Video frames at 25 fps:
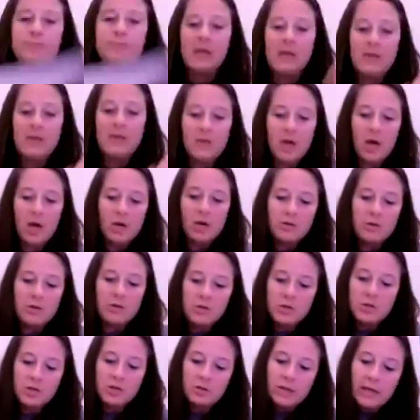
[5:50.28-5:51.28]
And then under
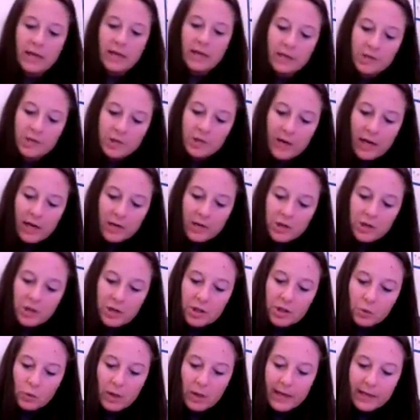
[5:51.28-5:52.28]
those two lines, you're actually going
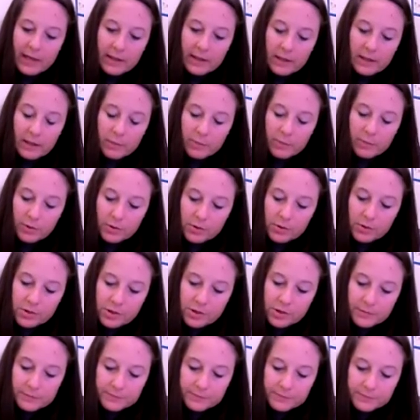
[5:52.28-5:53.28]
to write numbers.
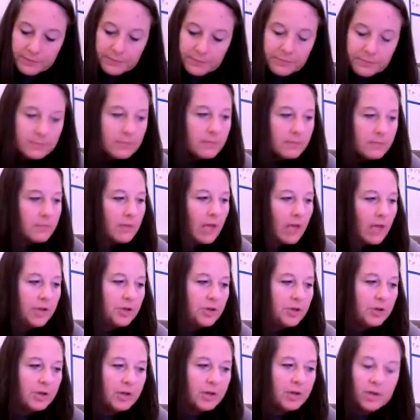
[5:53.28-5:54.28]
And
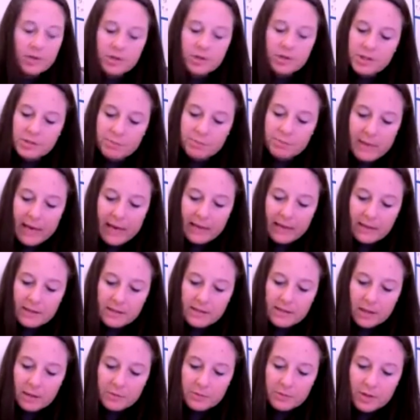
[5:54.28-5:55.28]
you're going to just make these
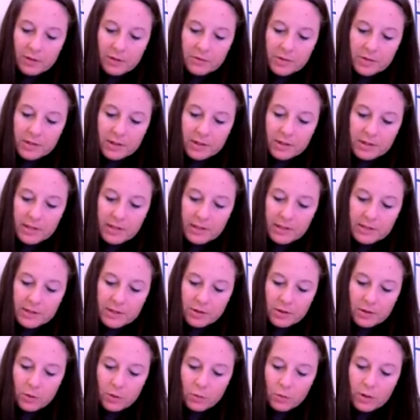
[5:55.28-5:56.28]
up. So I'm just going to say
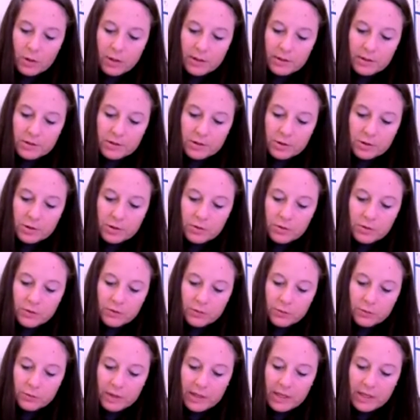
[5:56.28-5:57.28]
0, 1, 2,
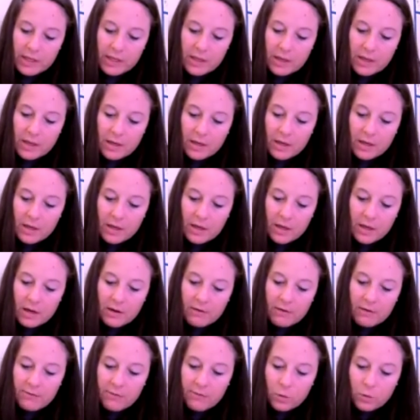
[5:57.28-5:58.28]
3,
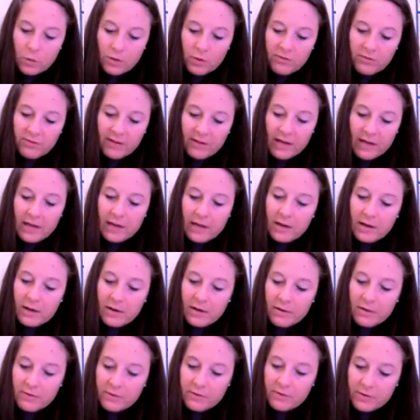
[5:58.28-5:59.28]
4,
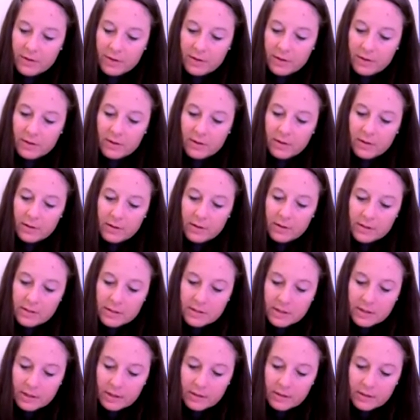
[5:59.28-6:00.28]
5,
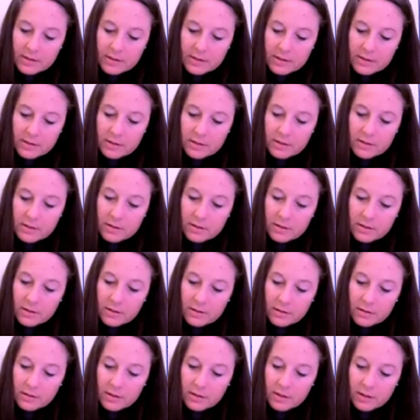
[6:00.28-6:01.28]
6.
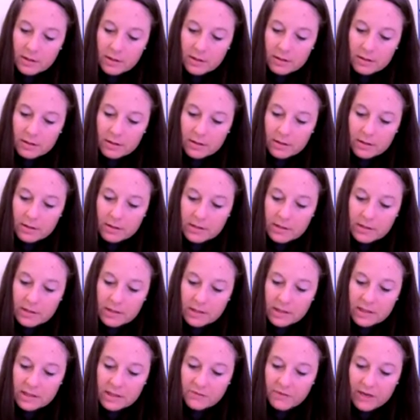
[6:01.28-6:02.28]
And then
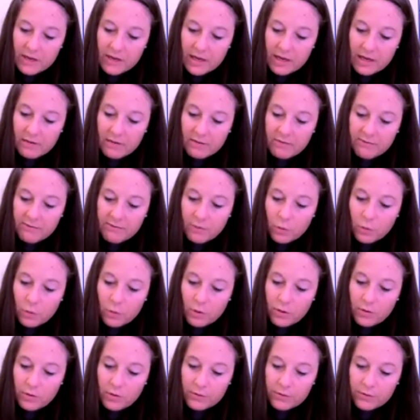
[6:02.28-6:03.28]
6, 5,
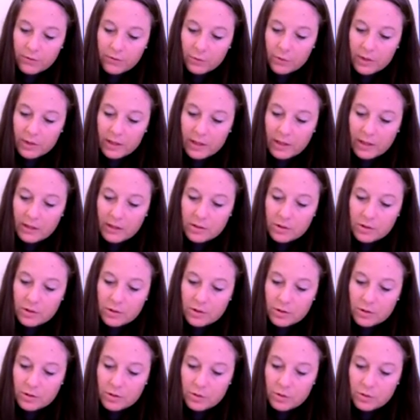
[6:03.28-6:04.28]
4, 3,
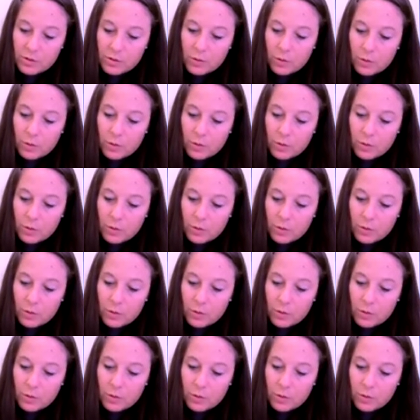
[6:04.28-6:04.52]
2,